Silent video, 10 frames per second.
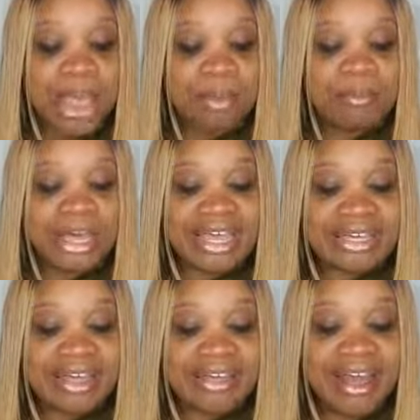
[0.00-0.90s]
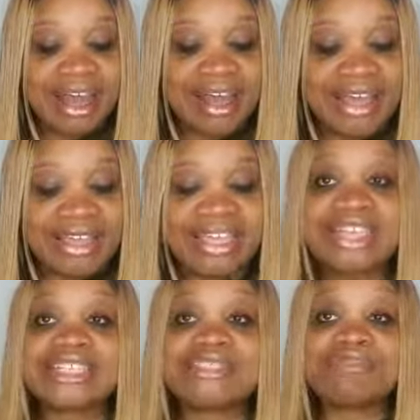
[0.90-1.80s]
But God
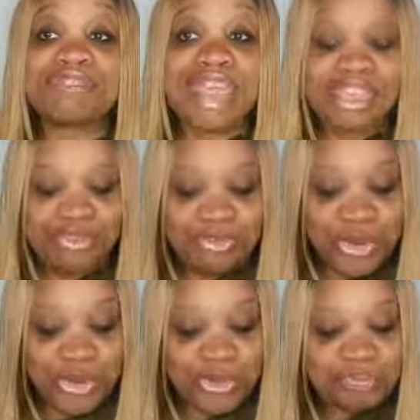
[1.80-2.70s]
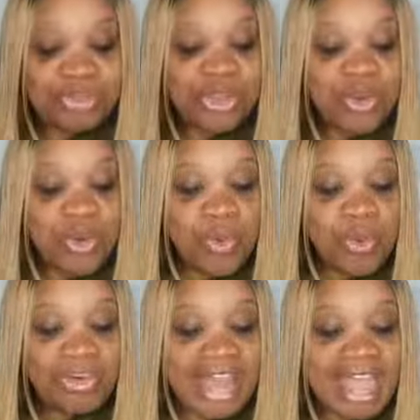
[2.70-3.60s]
is faithful, who will
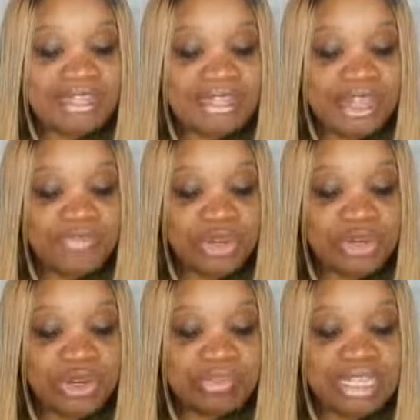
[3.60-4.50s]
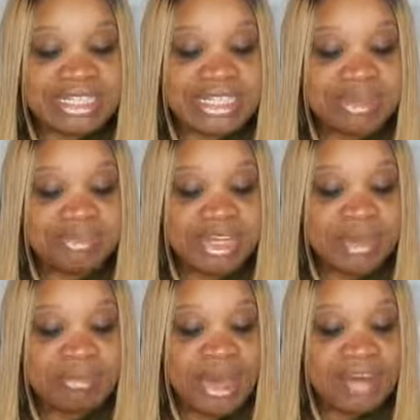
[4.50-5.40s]
not suffer you to be tempted
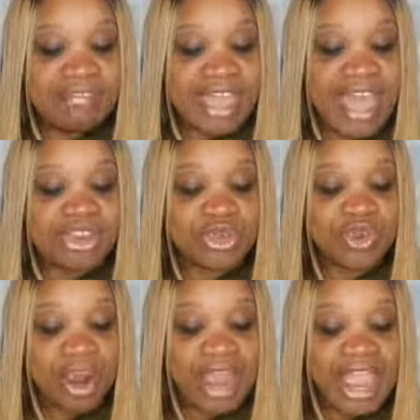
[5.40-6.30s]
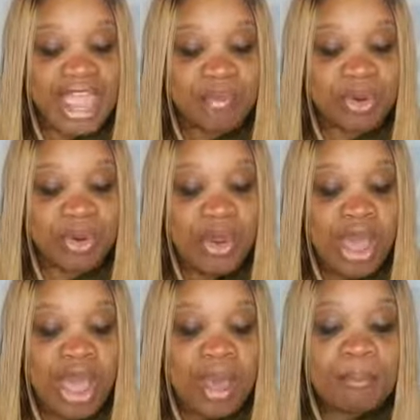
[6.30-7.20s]
above that you are able,
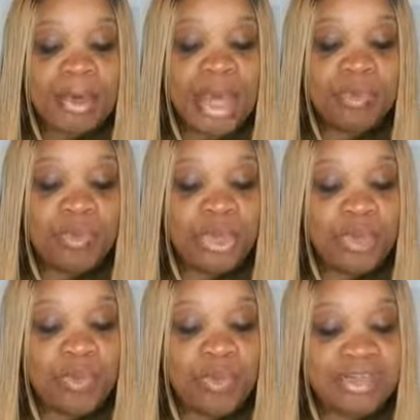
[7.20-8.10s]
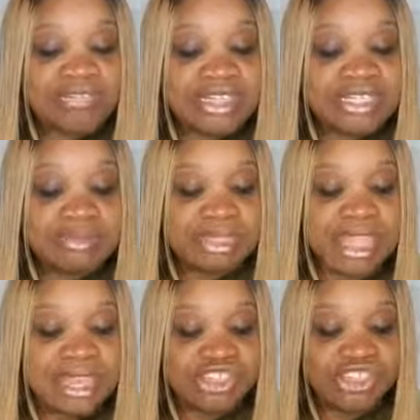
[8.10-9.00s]
but will with the
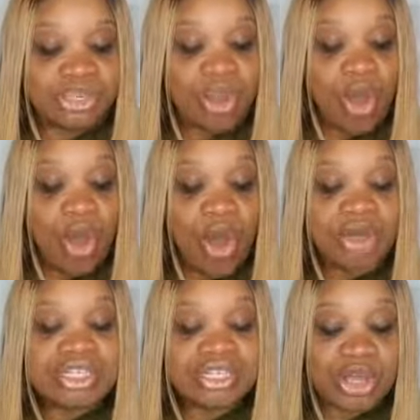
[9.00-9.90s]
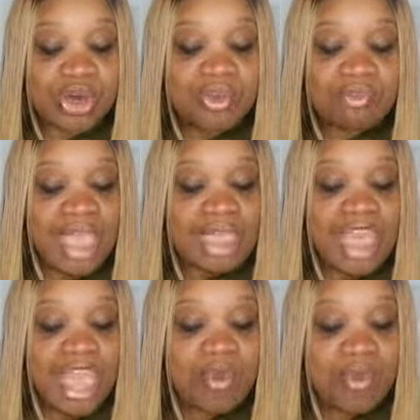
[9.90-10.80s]
temptation also make
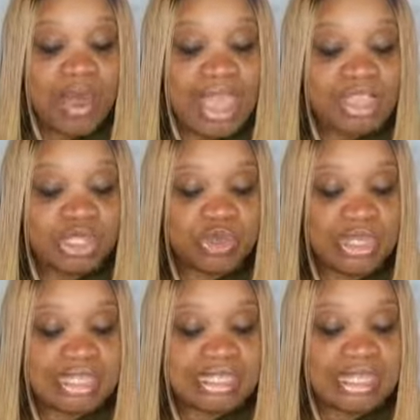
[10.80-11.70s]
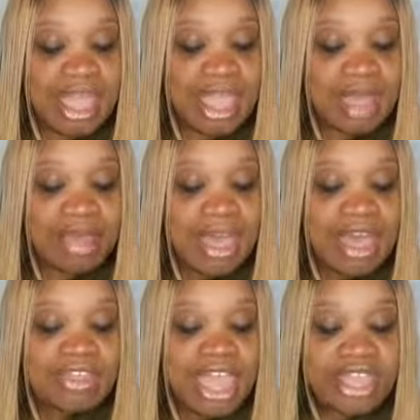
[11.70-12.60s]
a way to escape
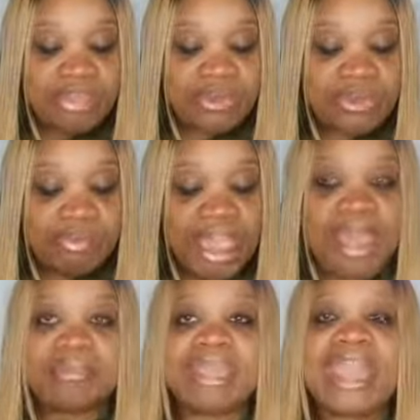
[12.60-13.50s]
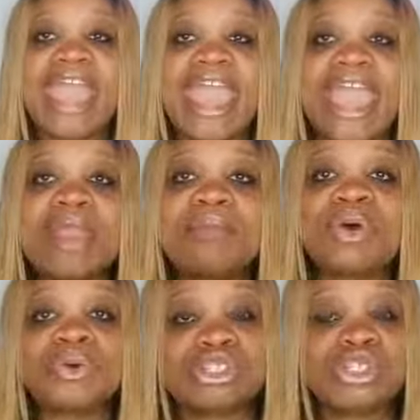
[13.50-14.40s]
that you may be
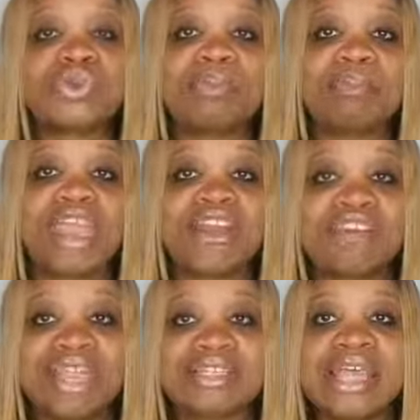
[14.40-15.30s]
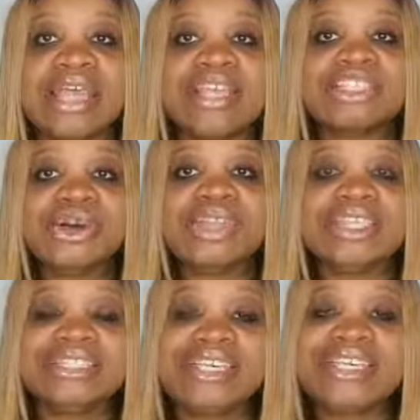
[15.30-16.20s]
able to bear it." And so he
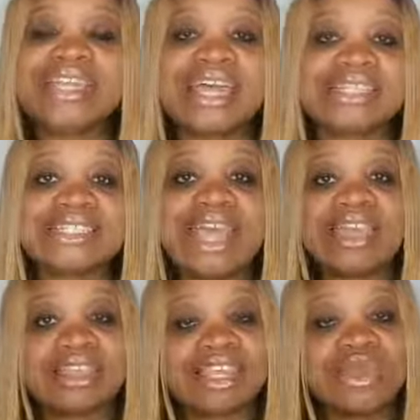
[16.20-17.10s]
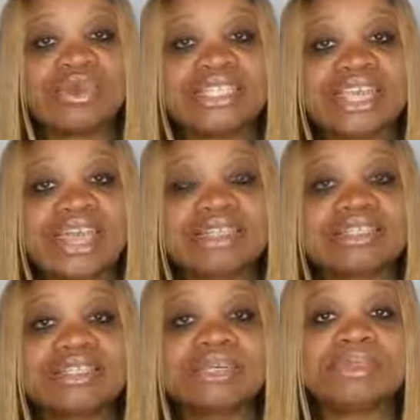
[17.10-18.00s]
did not say that he would take the
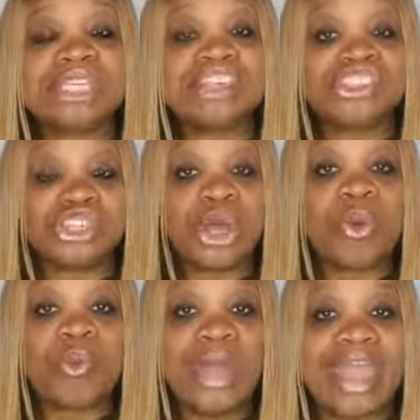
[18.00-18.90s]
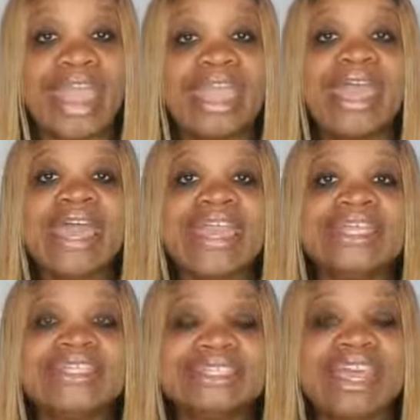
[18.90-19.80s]
temptation away. He
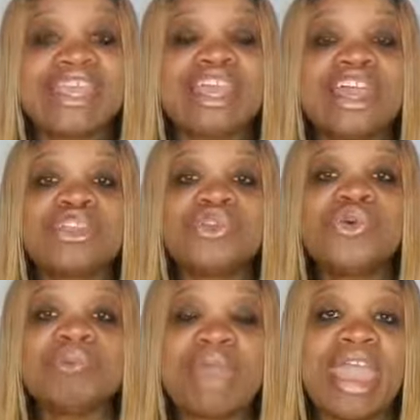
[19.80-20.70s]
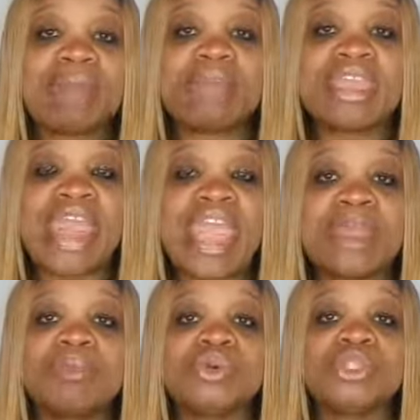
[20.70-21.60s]
said that you may be
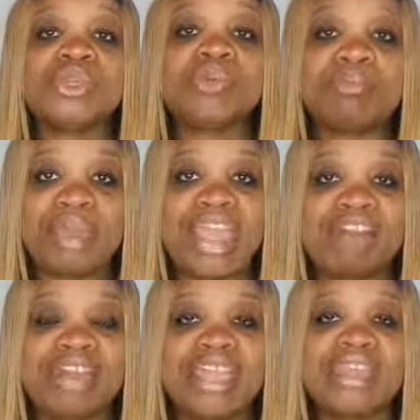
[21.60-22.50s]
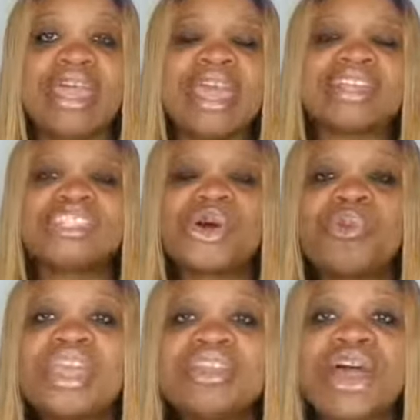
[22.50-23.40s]
able to bear it. And so
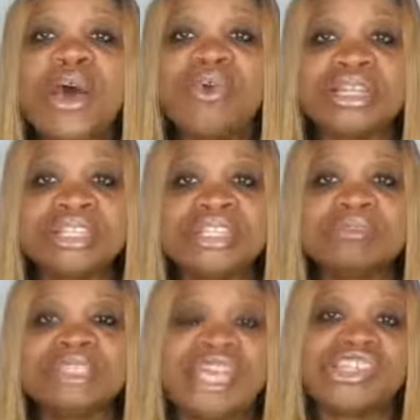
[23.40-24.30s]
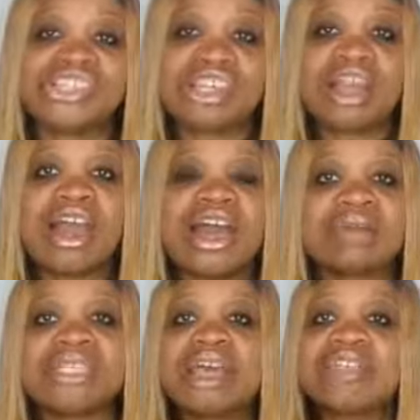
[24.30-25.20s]
we know when temptation
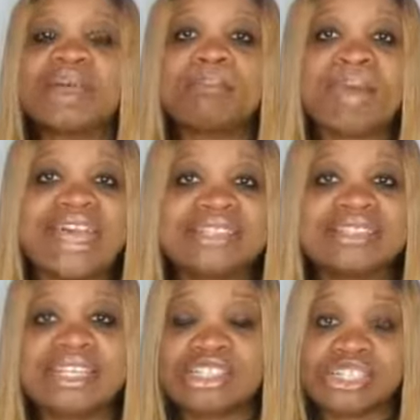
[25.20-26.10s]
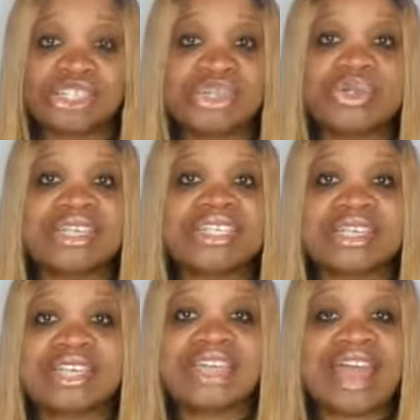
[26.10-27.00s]
comes, the best thing to do is to
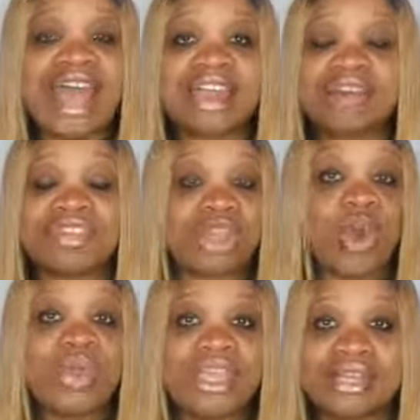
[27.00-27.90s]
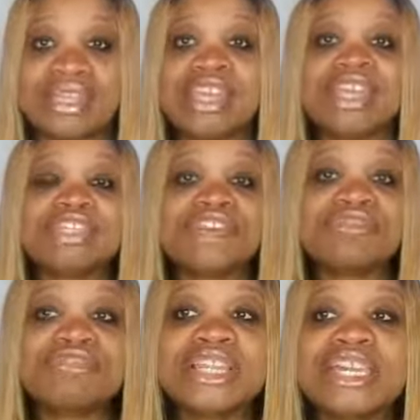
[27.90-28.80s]
get out of it quickly, to
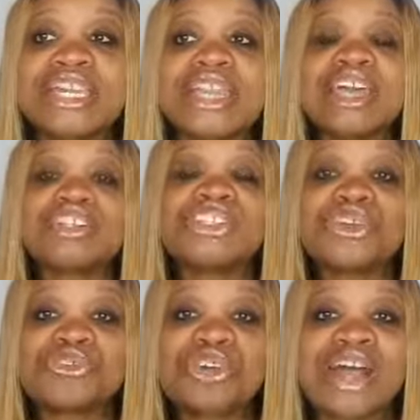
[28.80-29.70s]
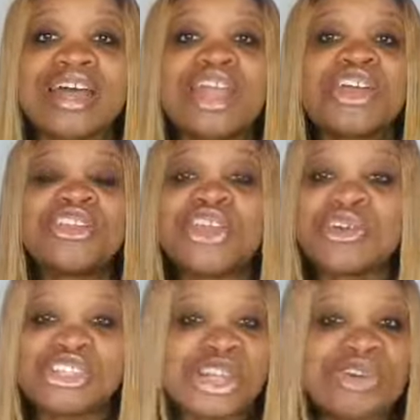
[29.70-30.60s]
flee, to run. You know,
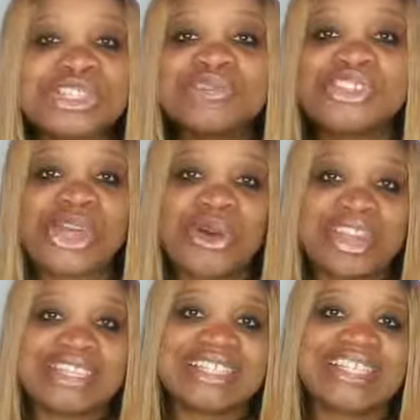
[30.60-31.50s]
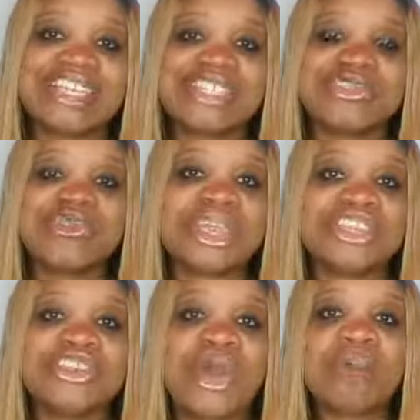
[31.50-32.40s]
Joseph showed us this when,
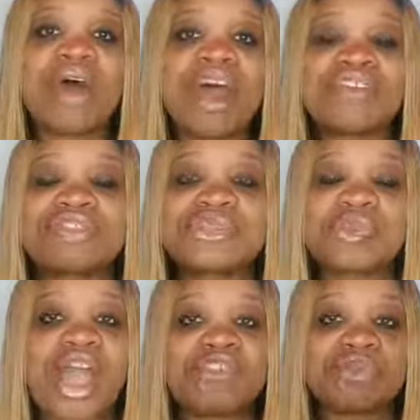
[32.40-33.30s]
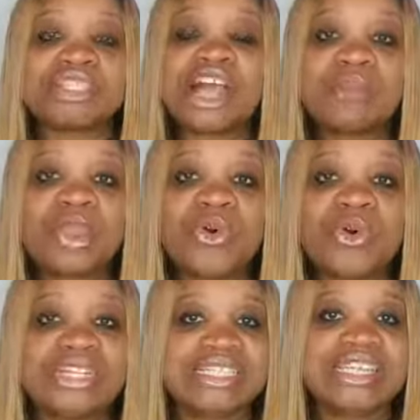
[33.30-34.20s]
you know, Potiphar's wife was coming
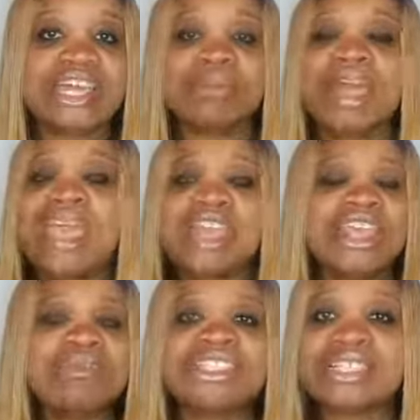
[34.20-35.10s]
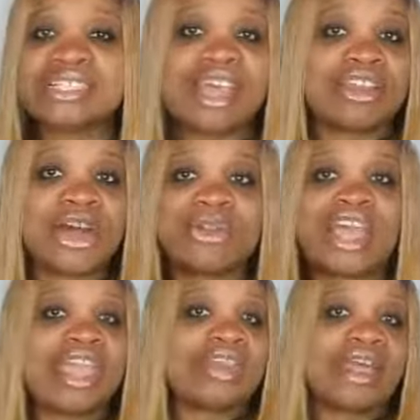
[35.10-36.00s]
on to him and he was just like, "No,
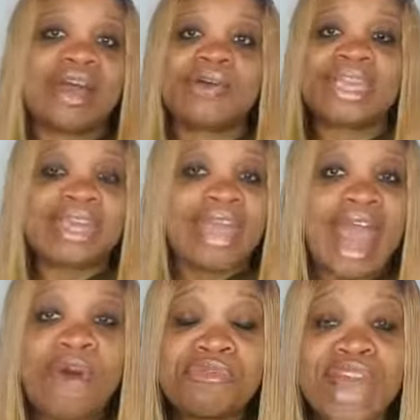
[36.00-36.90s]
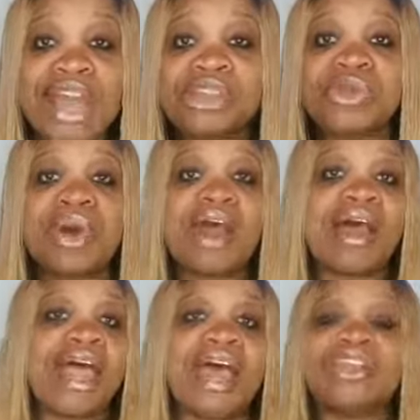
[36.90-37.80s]
lady, I don't care how fine you
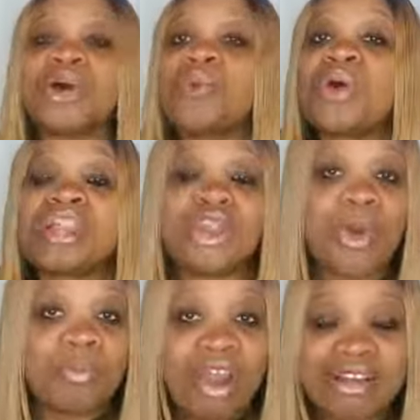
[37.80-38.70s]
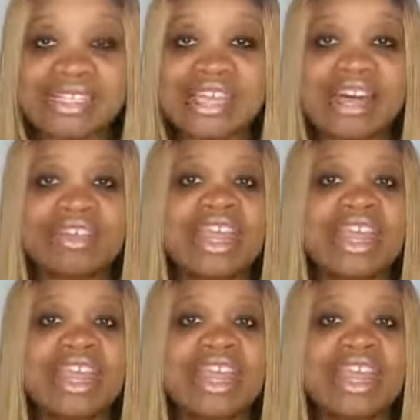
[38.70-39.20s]
are. I don't want no parts of it."